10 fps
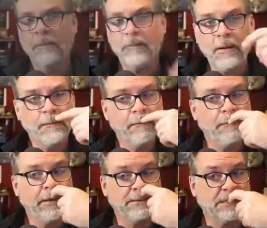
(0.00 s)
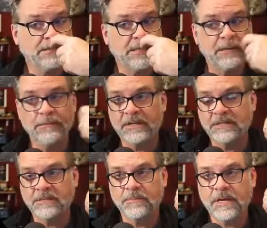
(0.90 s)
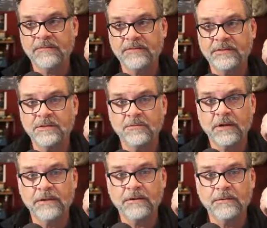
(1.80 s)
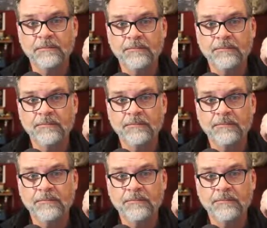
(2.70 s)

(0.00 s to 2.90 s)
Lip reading: Well, as I said, because I'm not a fiction writer.